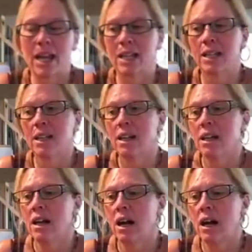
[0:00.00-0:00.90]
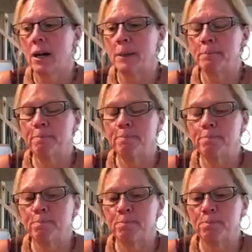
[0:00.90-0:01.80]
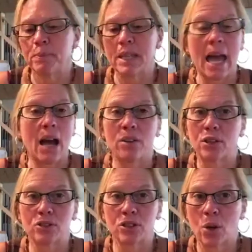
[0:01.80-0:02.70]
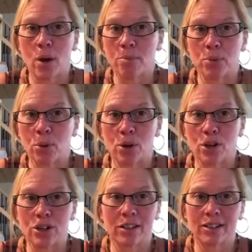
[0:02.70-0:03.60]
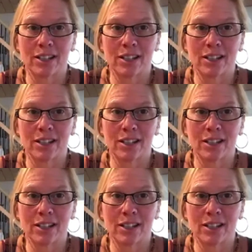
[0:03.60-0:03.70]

and um, now they're so on board.